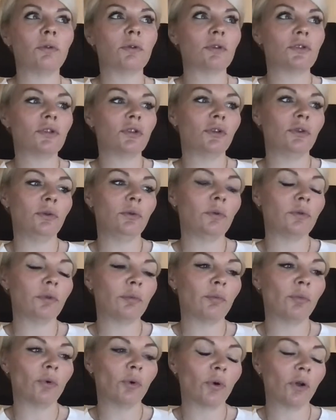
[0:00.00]
to the
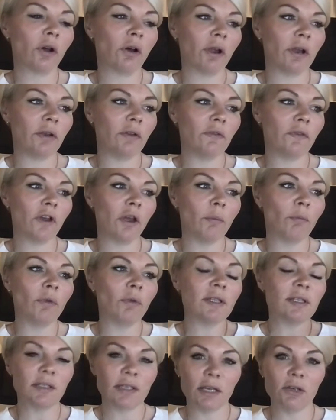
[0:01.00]
more kind of
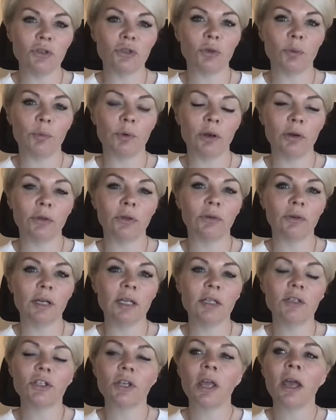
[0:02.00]
residential
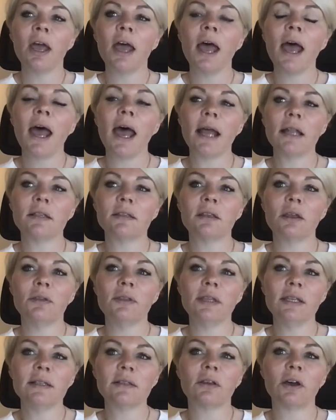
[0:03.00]
brokerage. And so
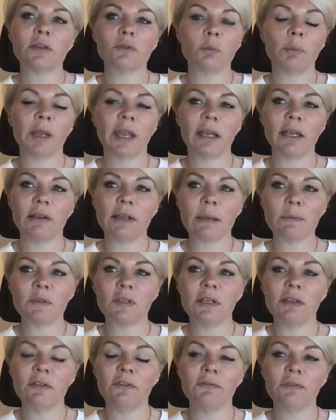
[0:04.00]
these guys will be getting
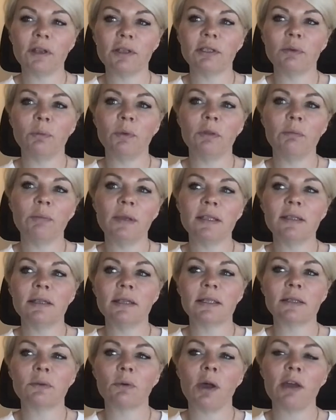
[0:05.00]
absolutely flooded with
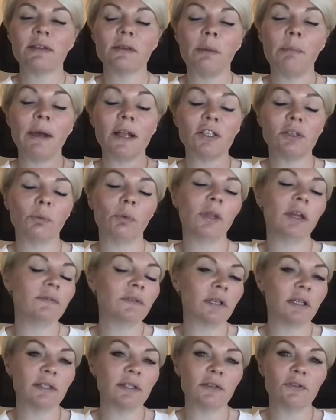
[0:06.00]
business. So I imagine what they've
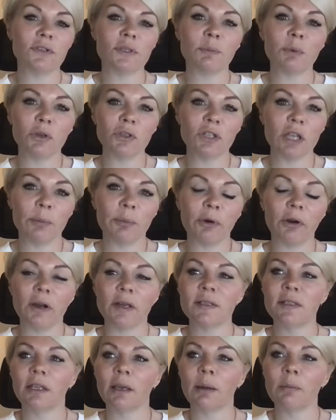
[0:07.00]
done is they've just pushed their
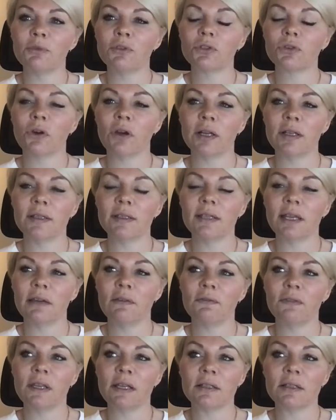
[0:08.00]
pricing up to try and stave
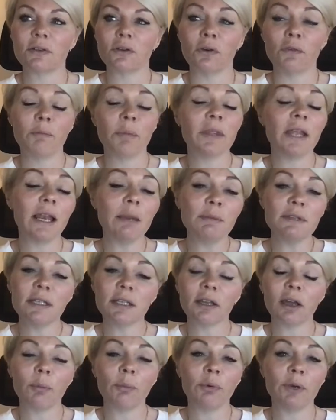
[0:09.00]
things off. But their limited
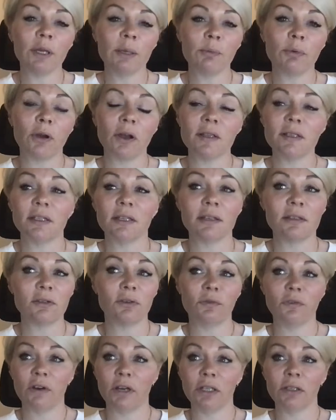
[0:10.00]
company pricing is
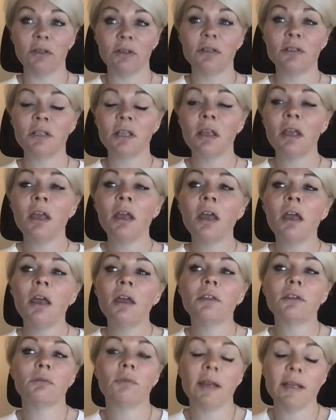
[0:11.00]
still very good.
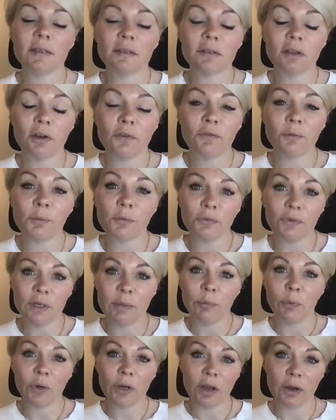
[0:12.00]
The rates start from
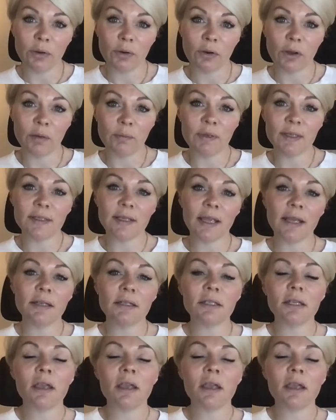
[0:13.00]
3.09%.